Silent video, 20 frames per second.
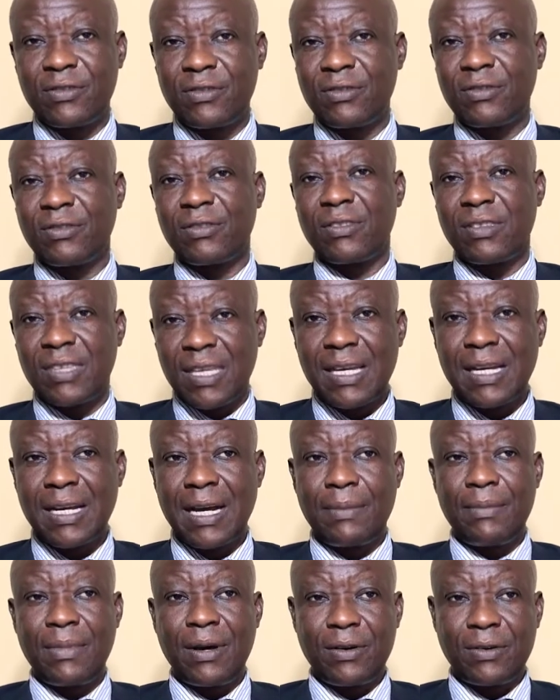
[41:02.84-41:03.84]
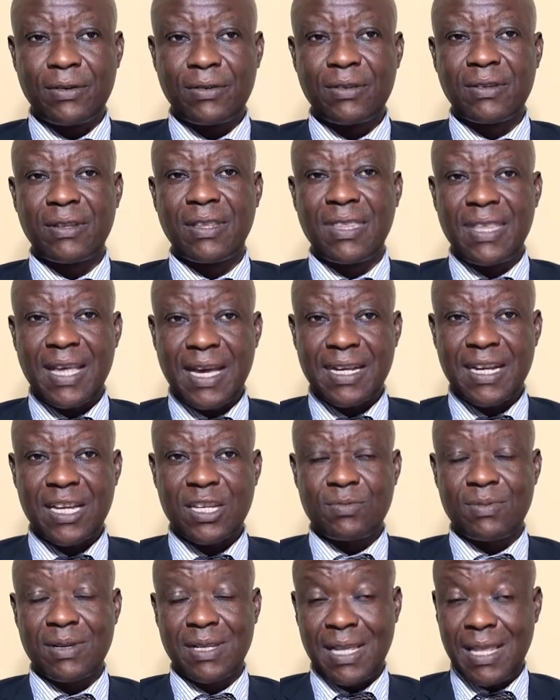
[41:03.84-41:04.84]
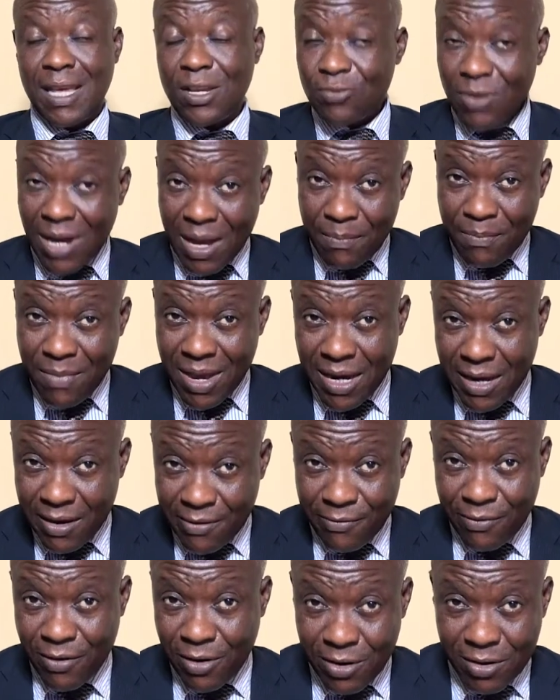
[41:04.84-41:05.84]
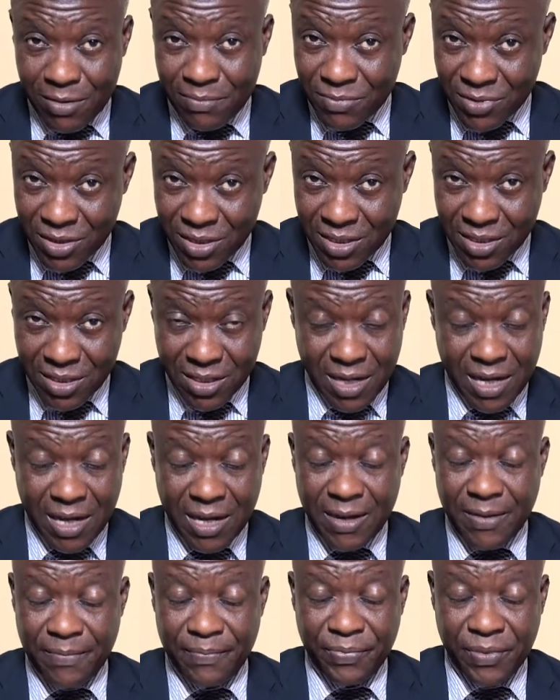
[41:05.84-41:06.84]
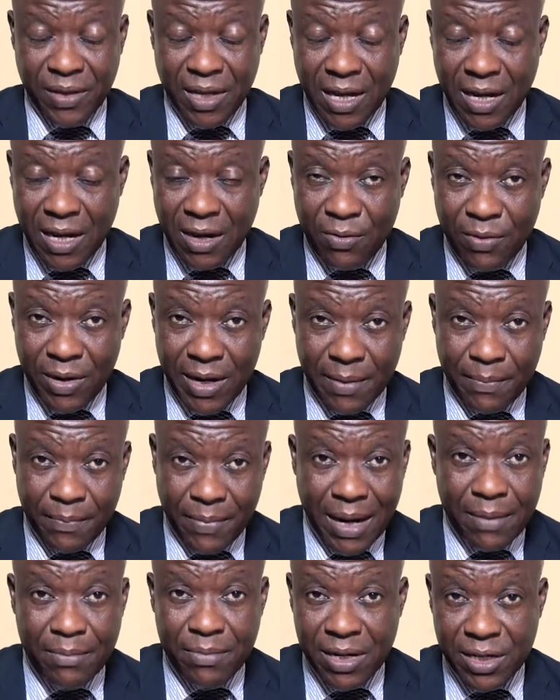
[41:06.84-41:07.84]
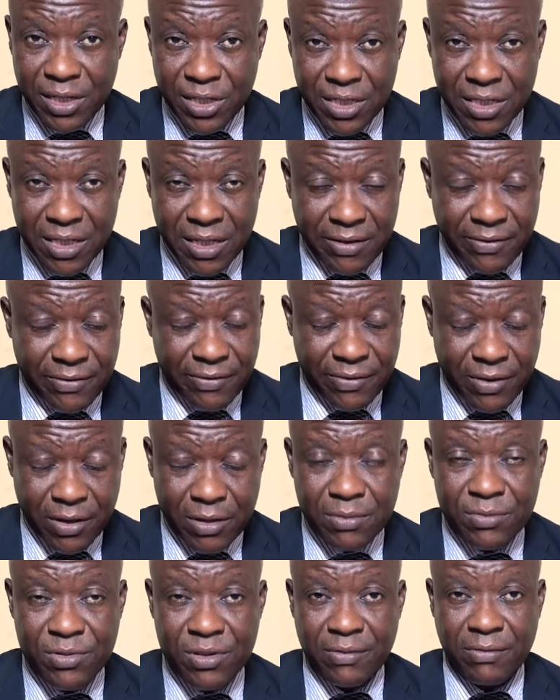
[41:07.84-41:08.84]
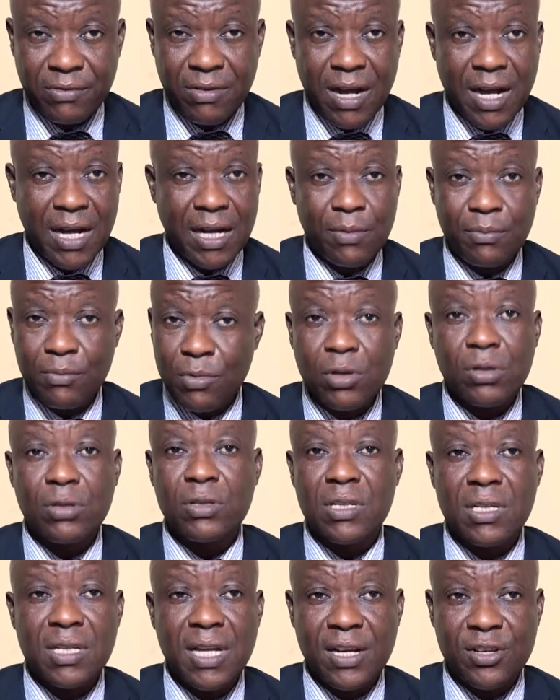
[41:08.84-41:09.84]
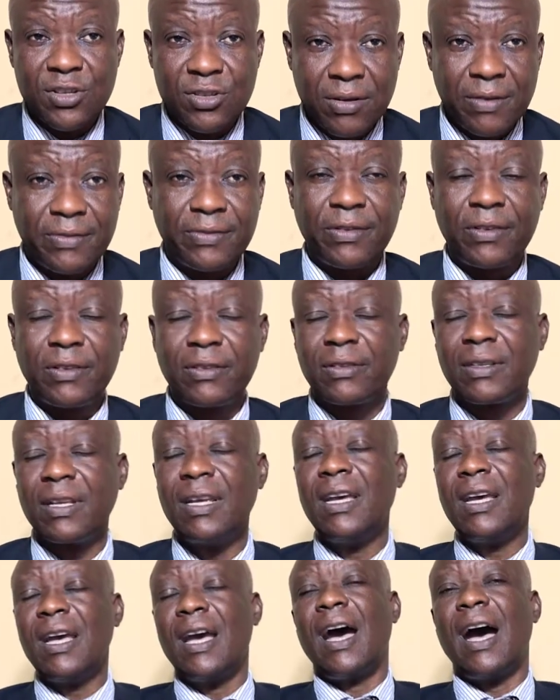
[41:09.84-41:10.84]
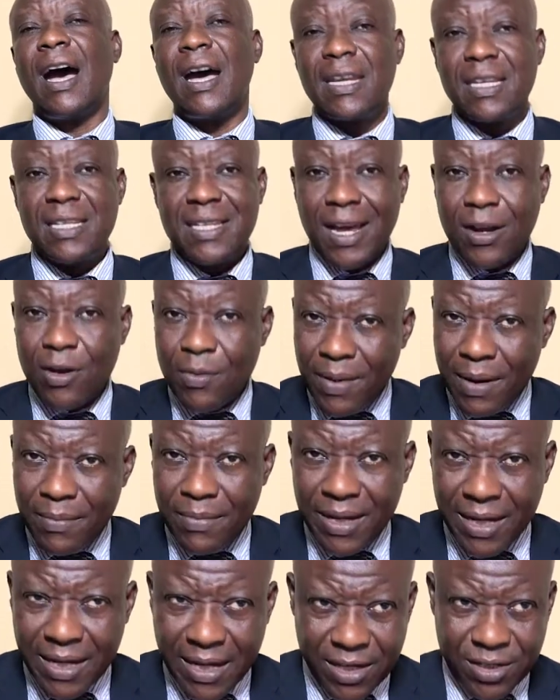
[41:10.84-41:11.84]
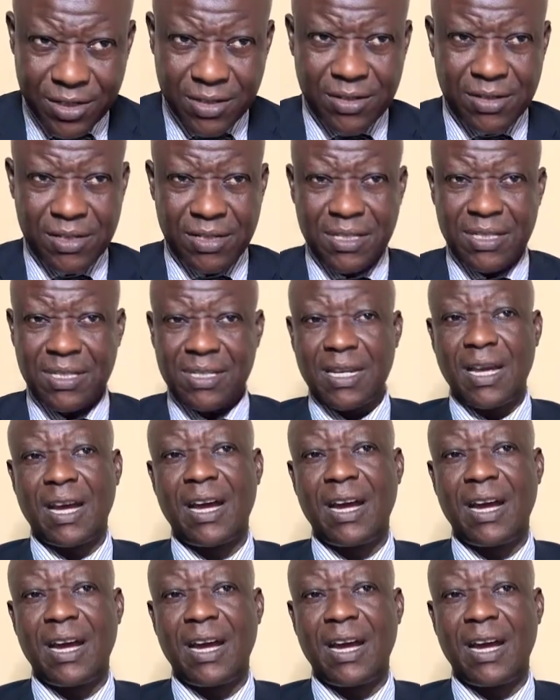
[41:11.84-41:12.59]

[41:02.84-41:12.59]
to think about that aspect. And that's why many volumes were published, volumes of work, books and so forth, and journal publications